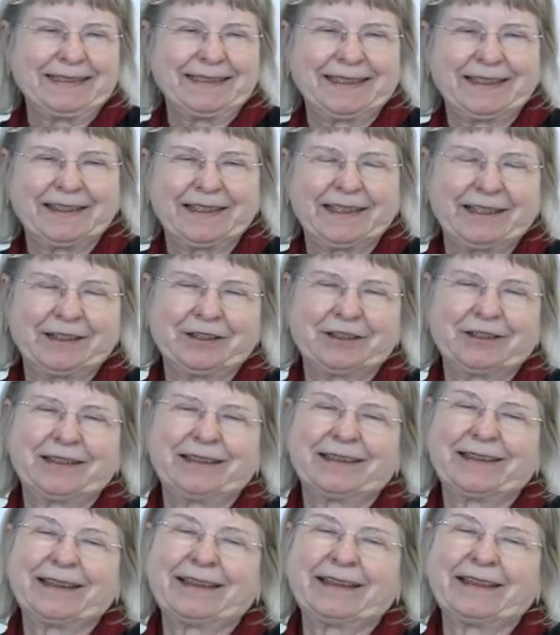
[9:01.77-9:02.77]
I think,
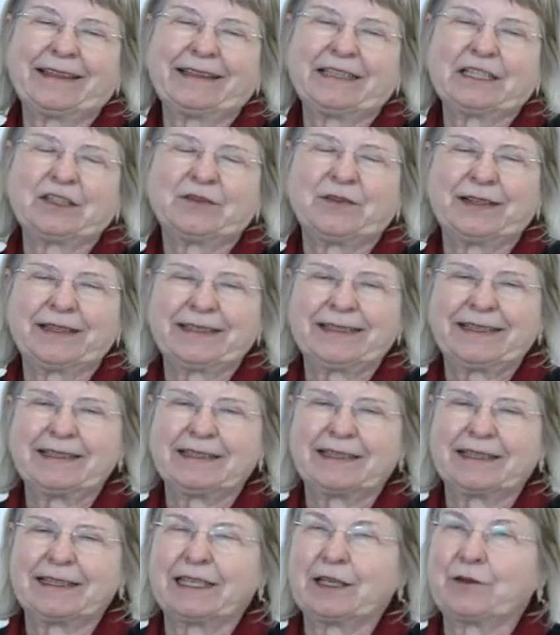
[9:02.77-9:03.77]
that it is very
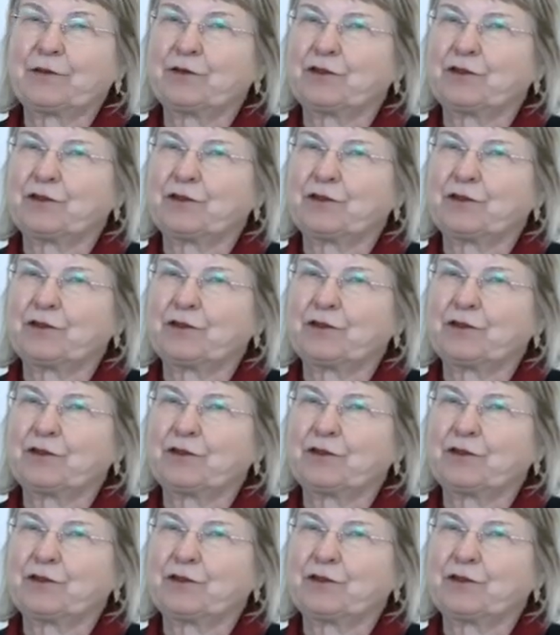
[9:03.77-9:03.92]
sensitive